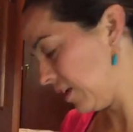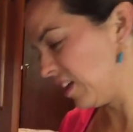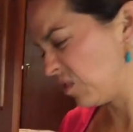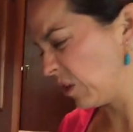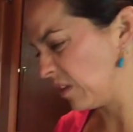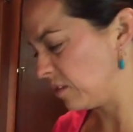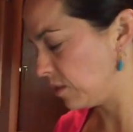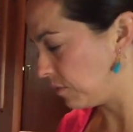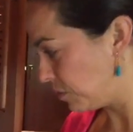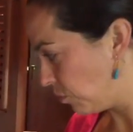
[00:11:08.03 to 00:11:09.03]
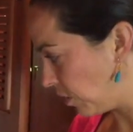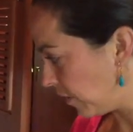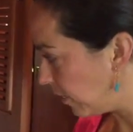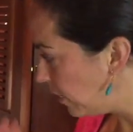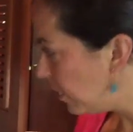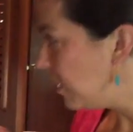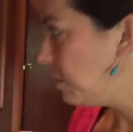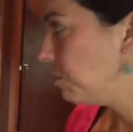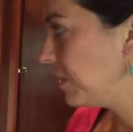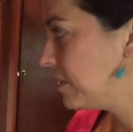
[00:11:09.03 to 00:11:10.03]
Kids, we can stuff some more in there.
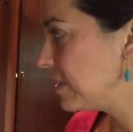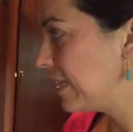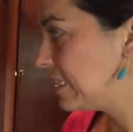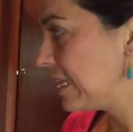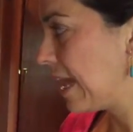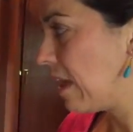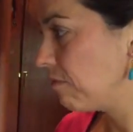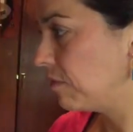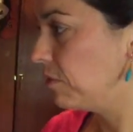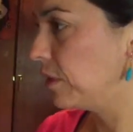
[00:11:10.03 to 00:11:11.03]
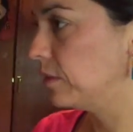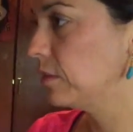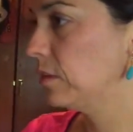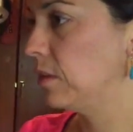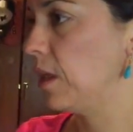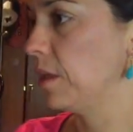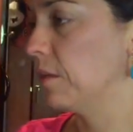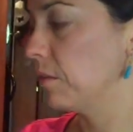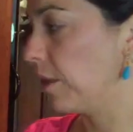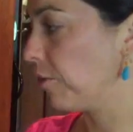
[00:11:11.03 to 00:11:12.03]
But it's nice to have when we're not
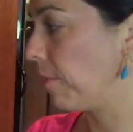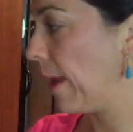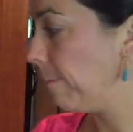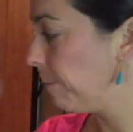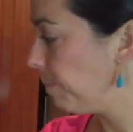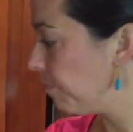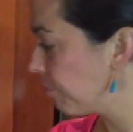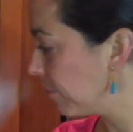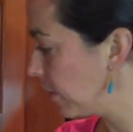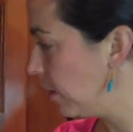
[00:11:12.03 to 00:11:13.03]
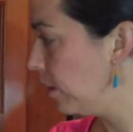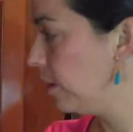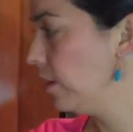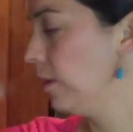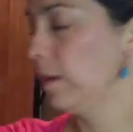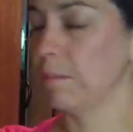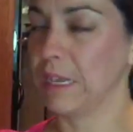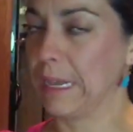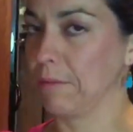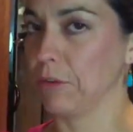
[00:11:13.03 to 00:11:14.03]
near a laundromat. But
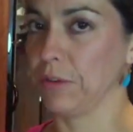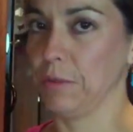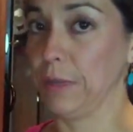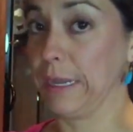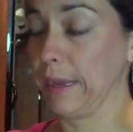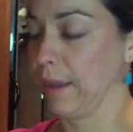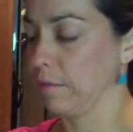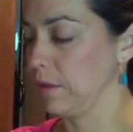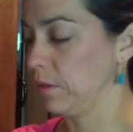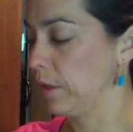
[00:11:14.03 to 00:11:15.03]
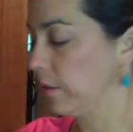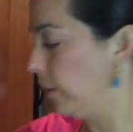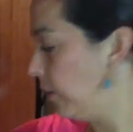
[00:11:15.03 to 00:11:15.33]
again, we're only a week and a half into it.